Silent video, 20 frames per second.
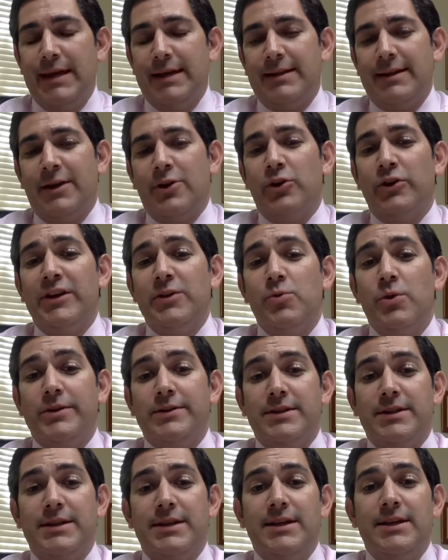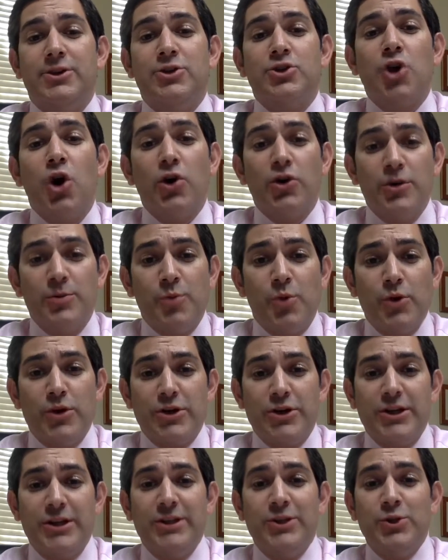Not only was the Torah
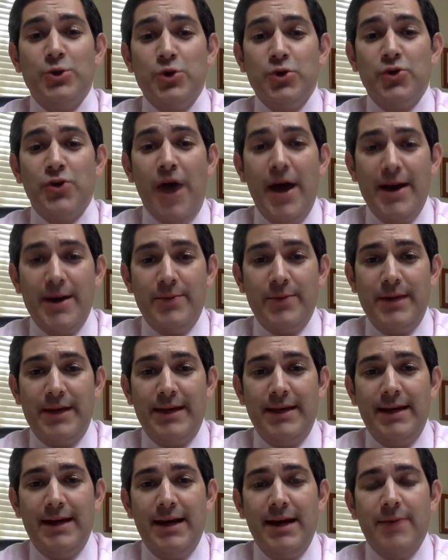portion Deuteronomy,